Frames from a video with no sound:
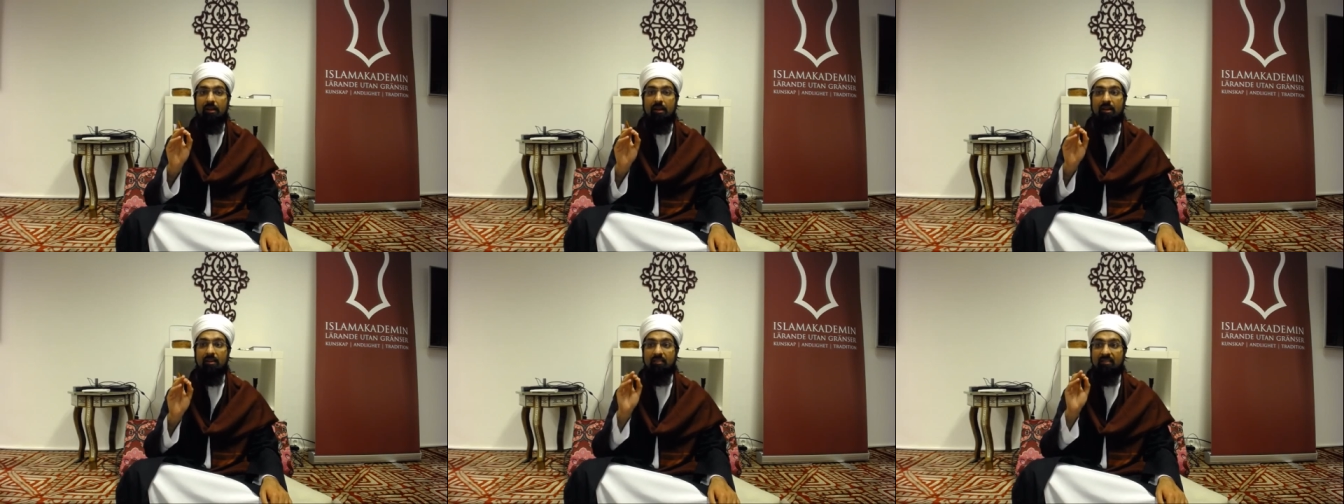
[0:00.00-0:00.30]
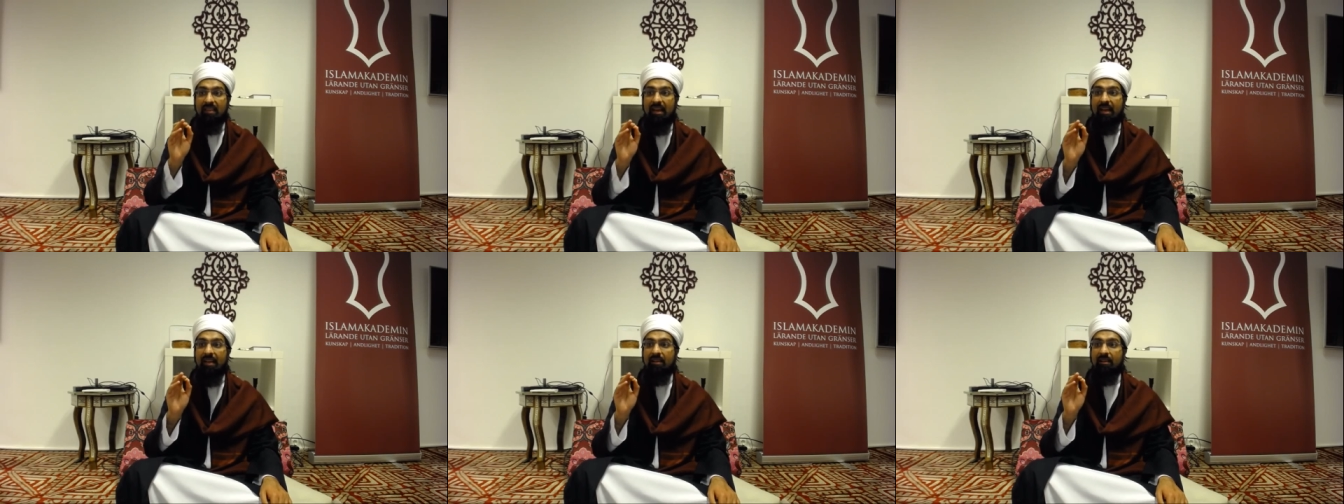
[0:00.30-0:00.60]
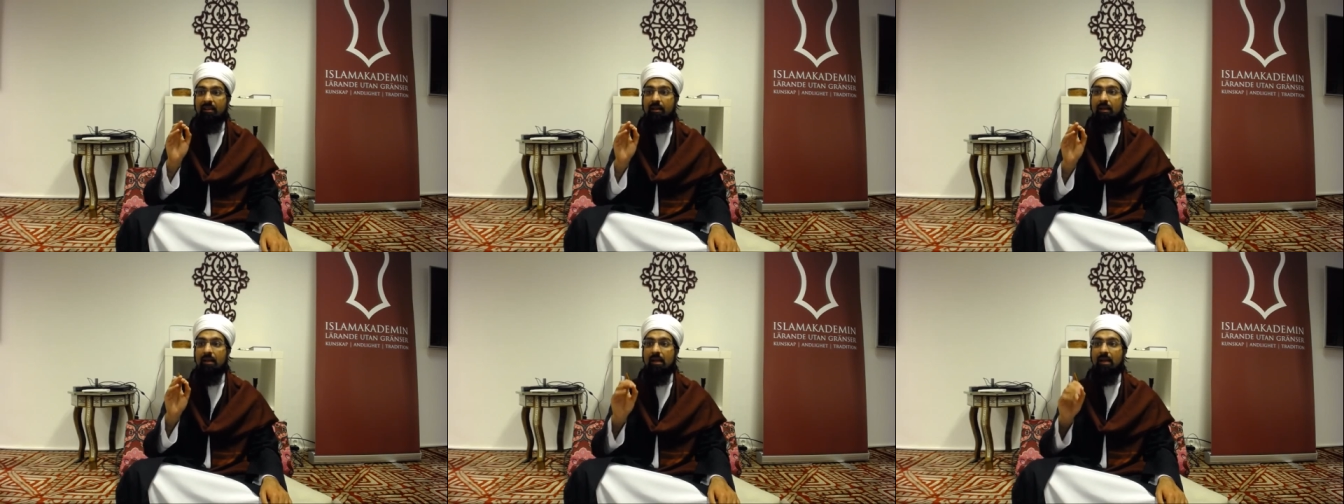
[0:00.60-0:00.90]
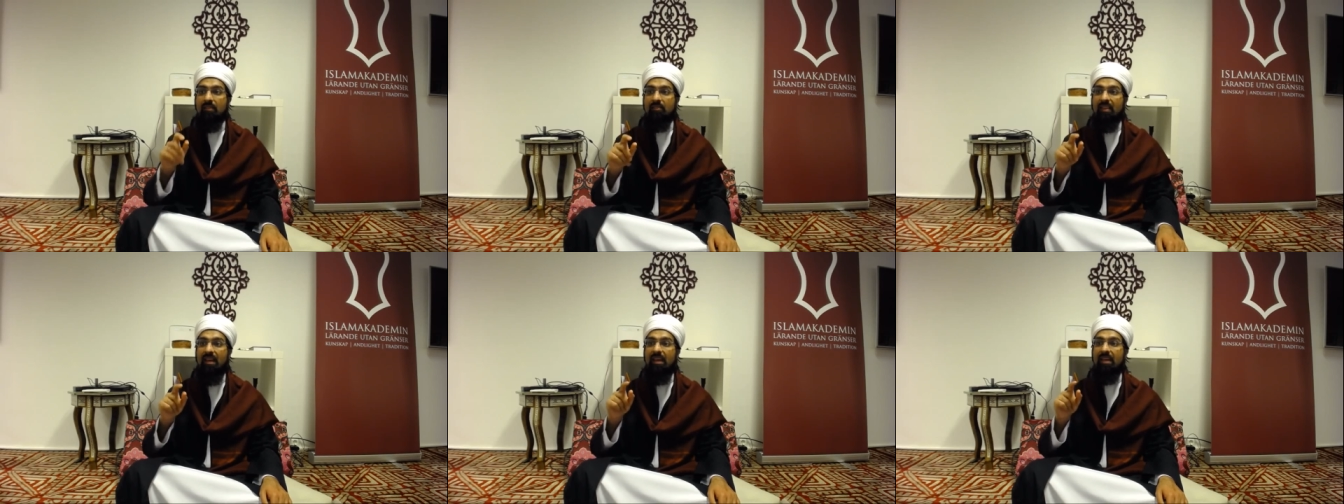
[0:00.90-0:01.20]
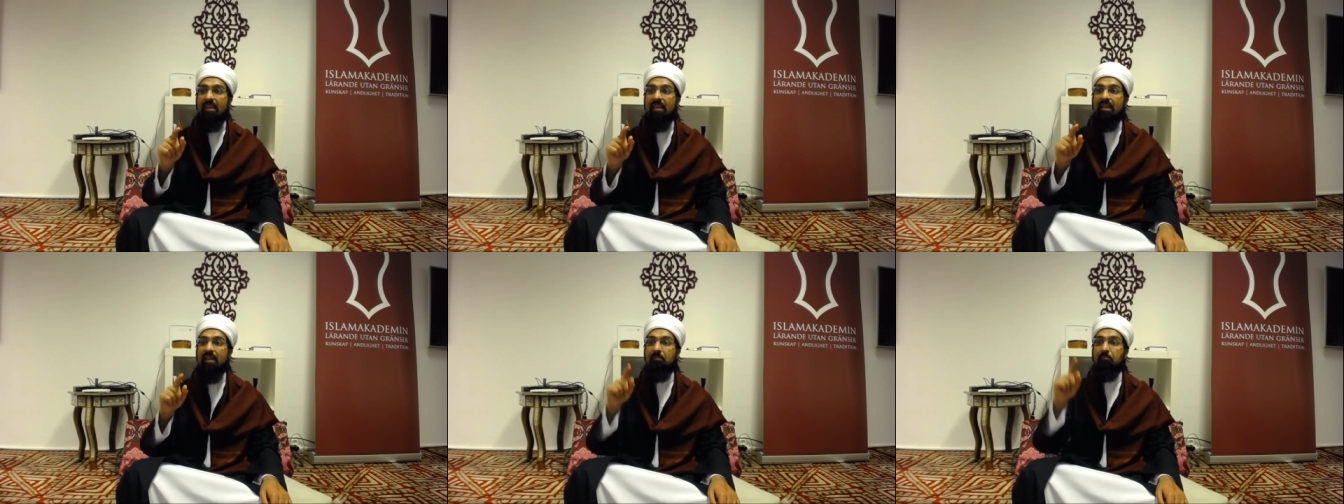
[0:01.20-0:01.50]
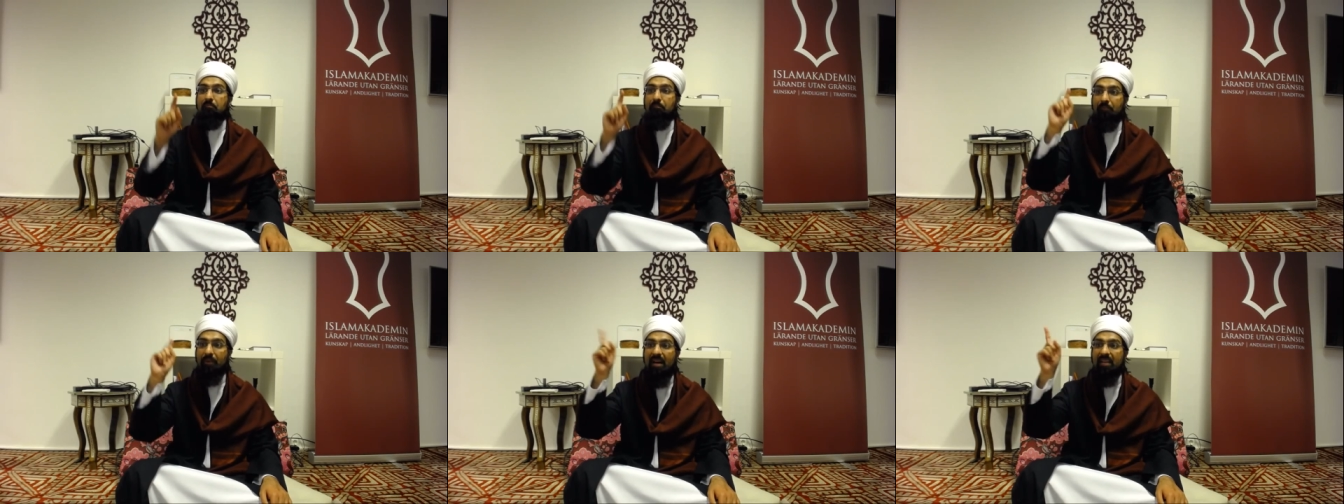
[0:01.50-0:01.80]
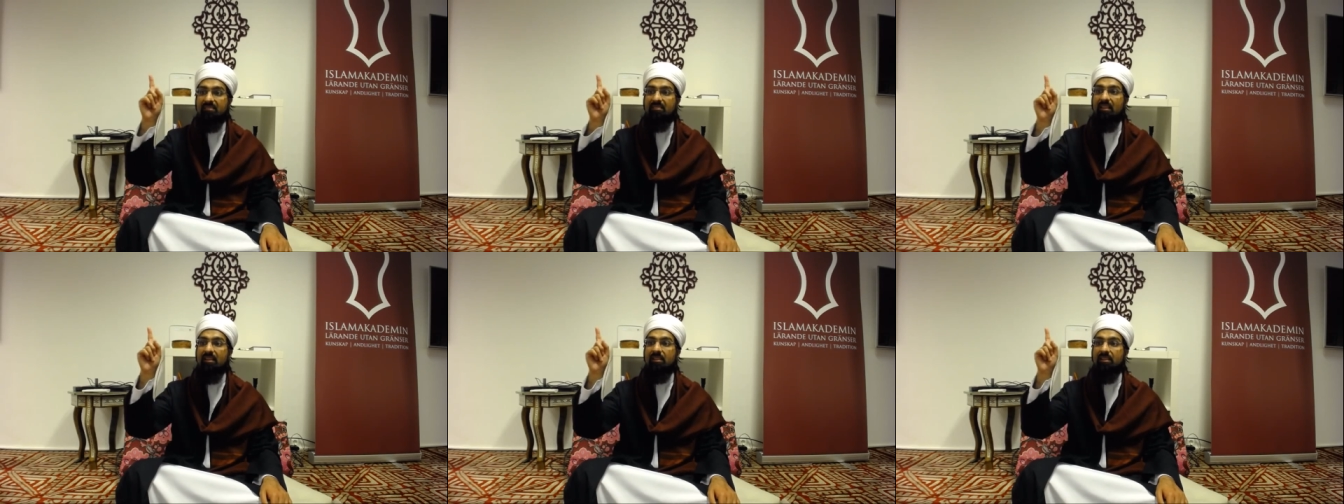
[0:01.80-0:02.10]
then they can
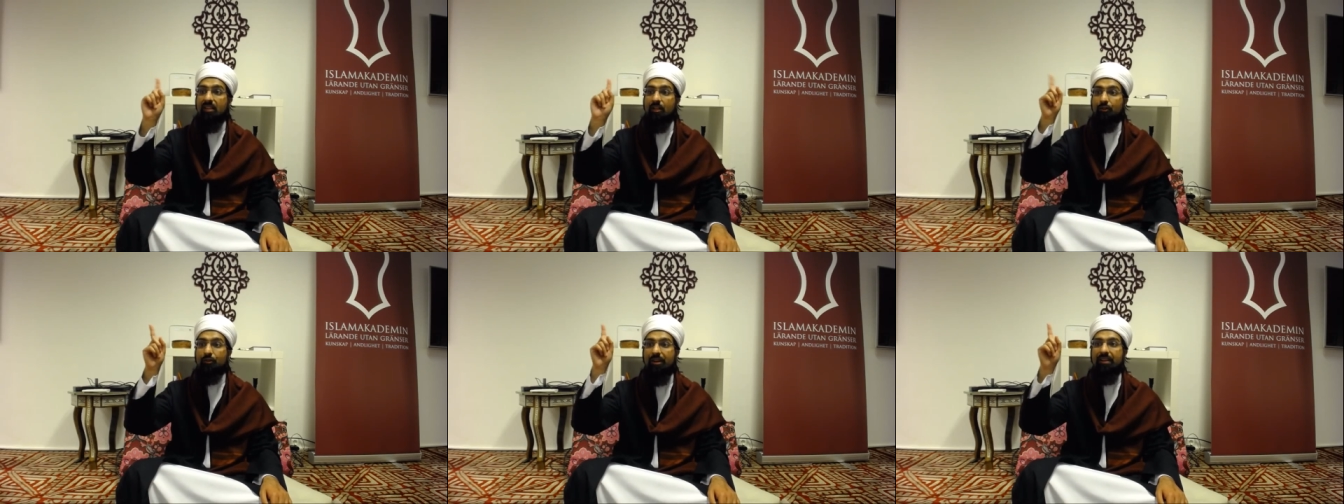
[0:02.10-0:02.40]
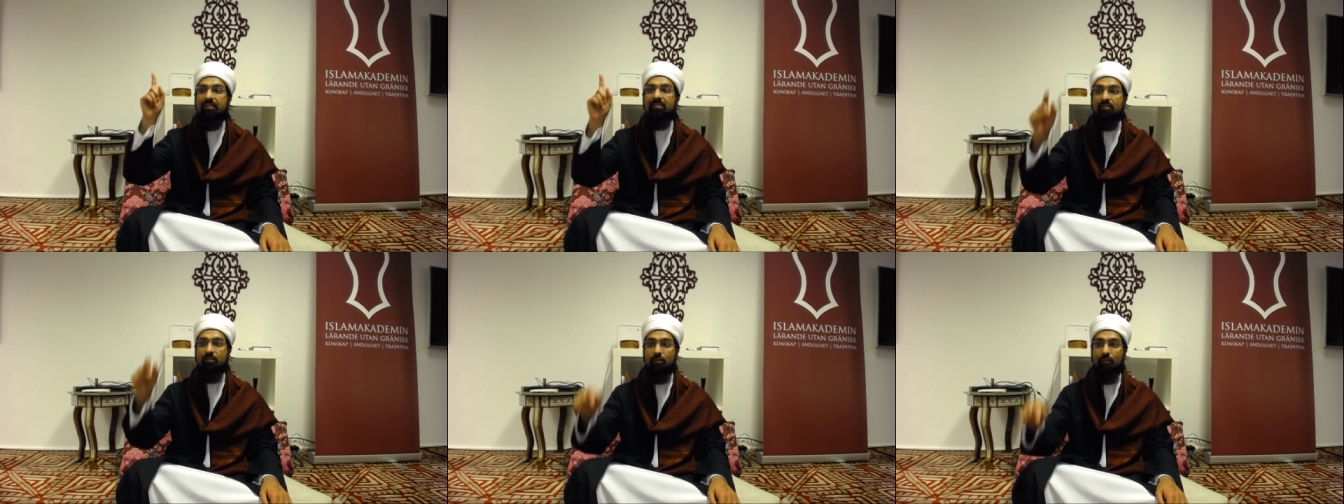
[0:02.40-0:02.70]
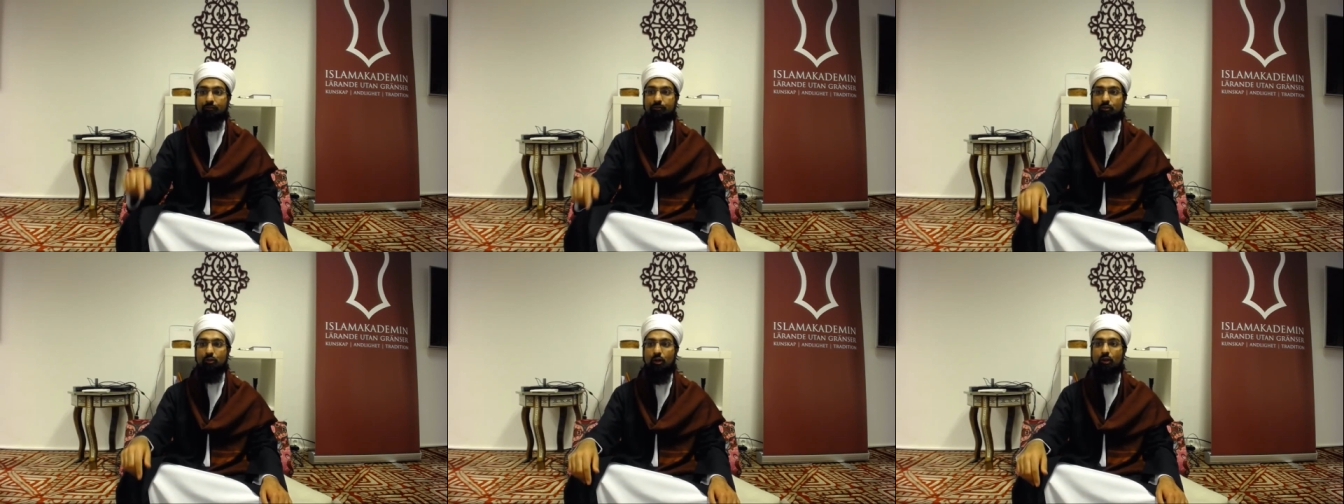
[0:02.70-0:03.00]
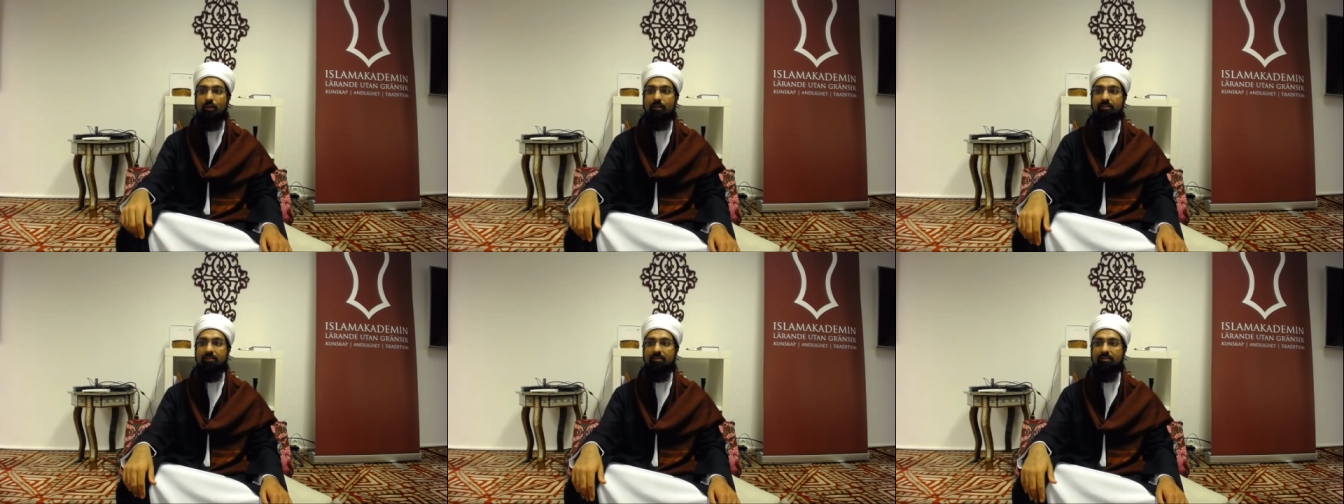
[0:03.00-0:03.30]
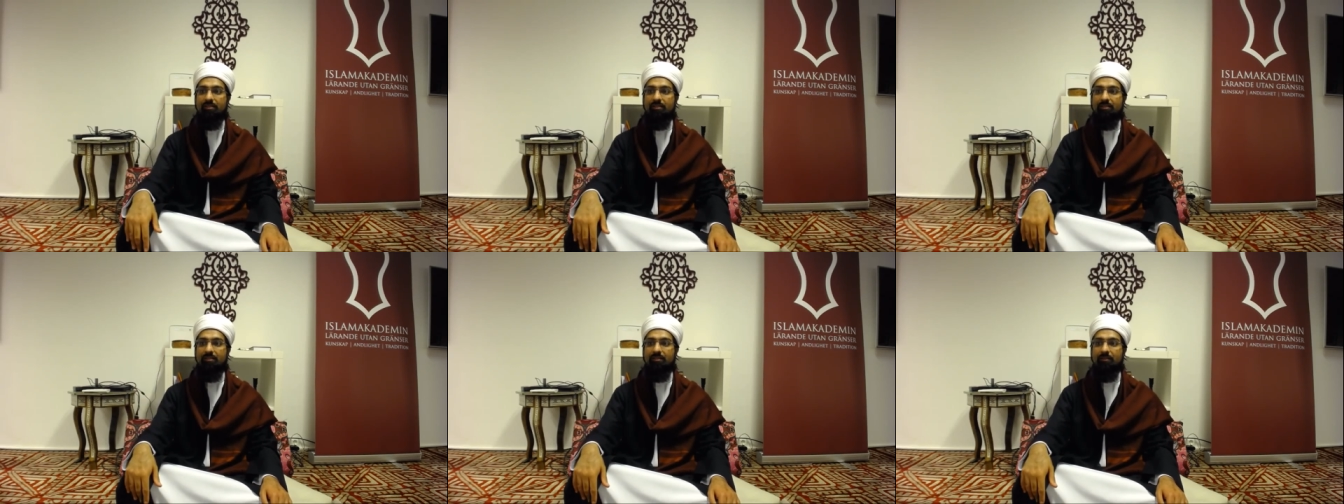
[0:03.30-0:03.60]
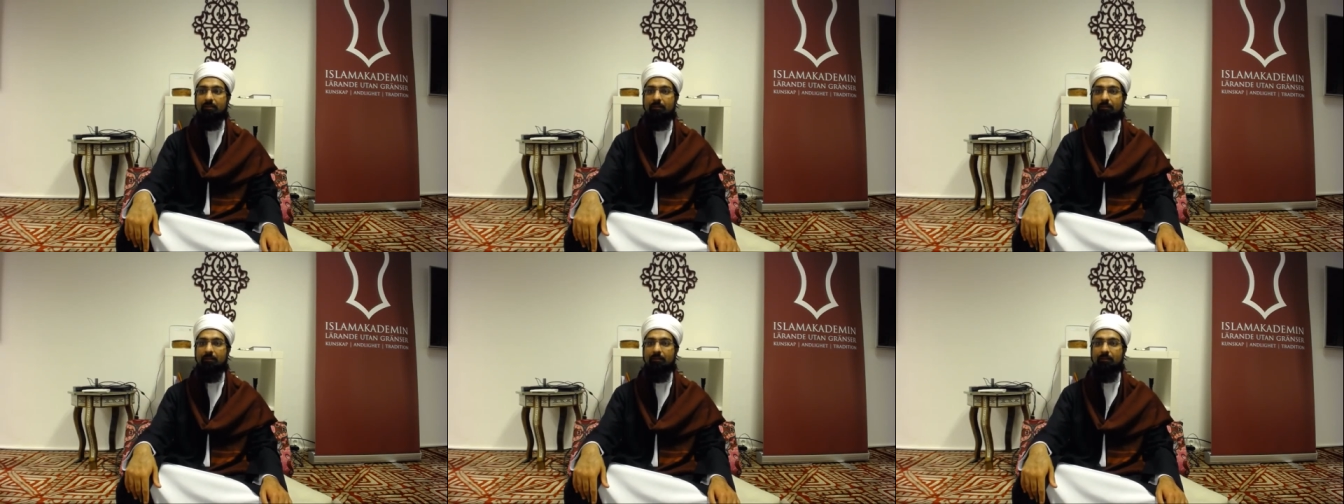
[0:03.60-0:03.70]
puzzle the greatest of scholars.